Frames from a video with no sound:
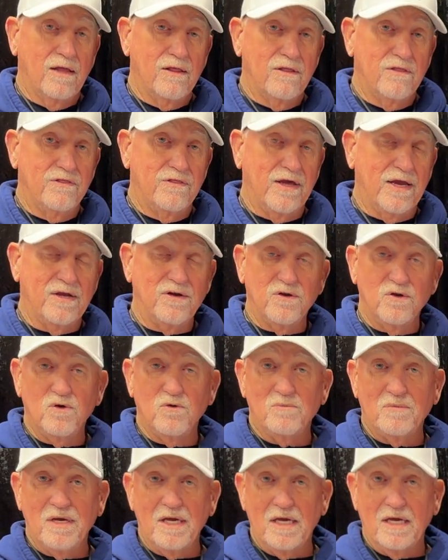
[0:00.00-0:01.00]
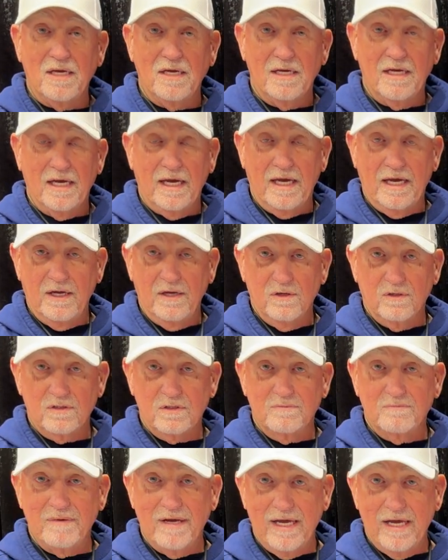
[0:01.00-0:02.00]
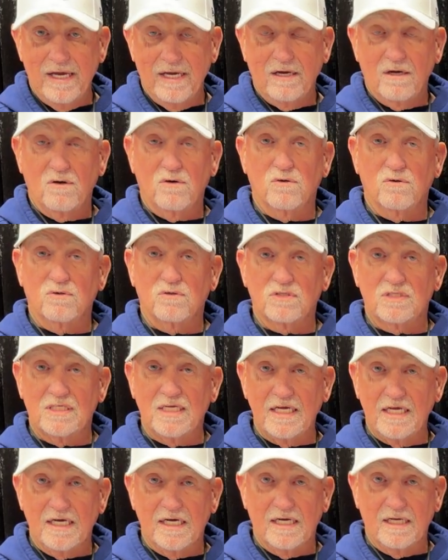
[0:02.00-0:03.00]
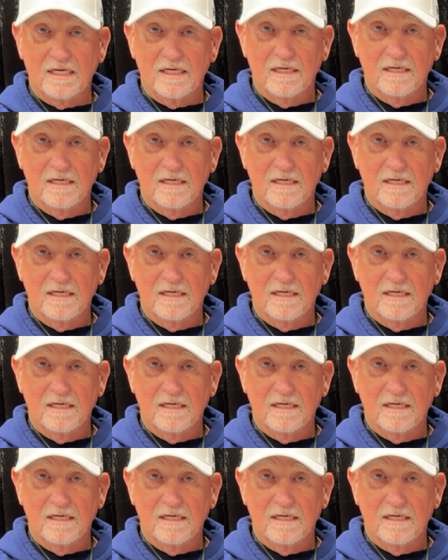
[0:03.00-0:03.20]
They knew me. Ellos me conocían.